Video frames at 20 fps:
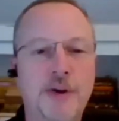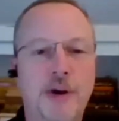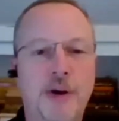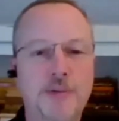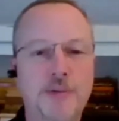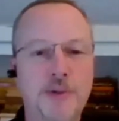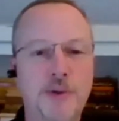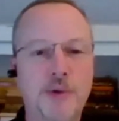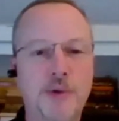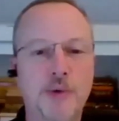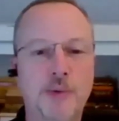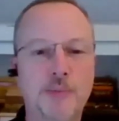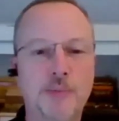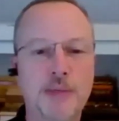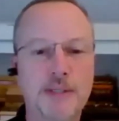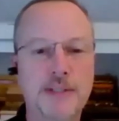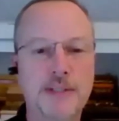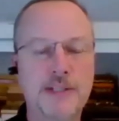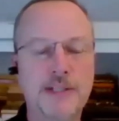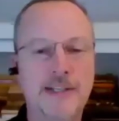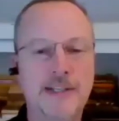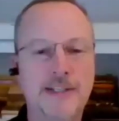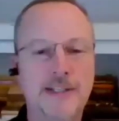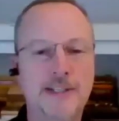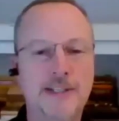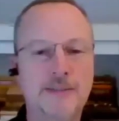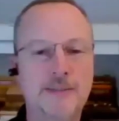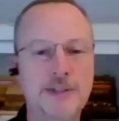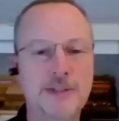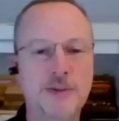you know, I'm sure you are busy.
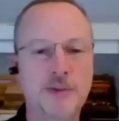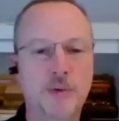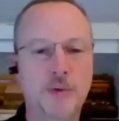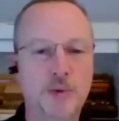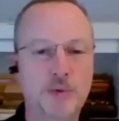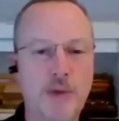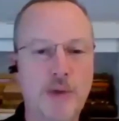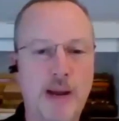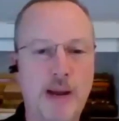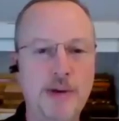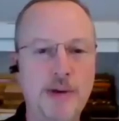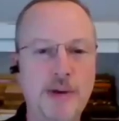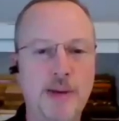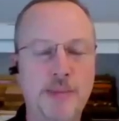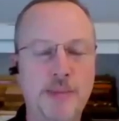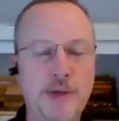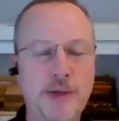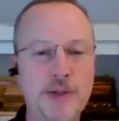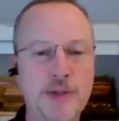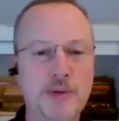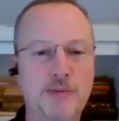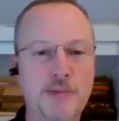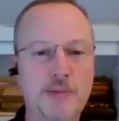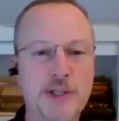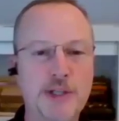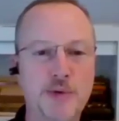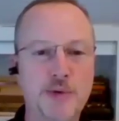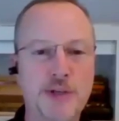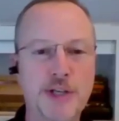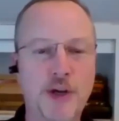Um, school's wrapping up here, so
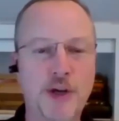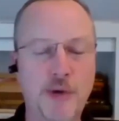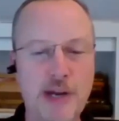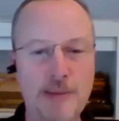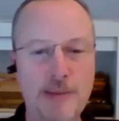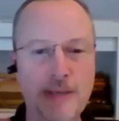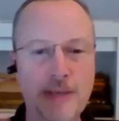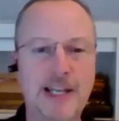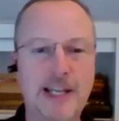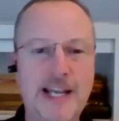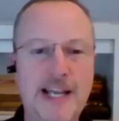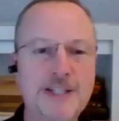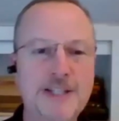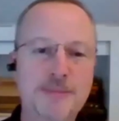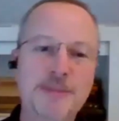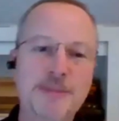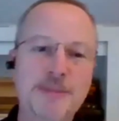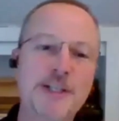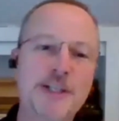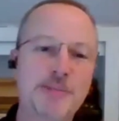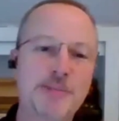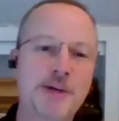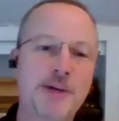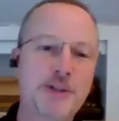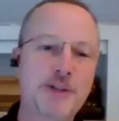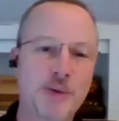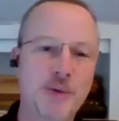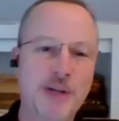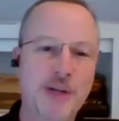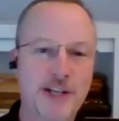everybody's trying to cram in last minute
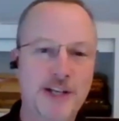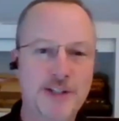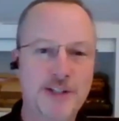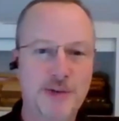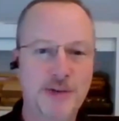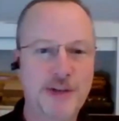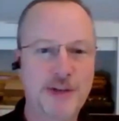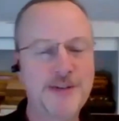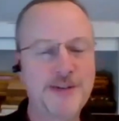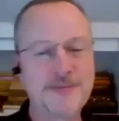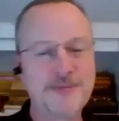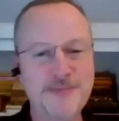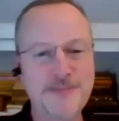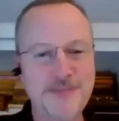special guests, right?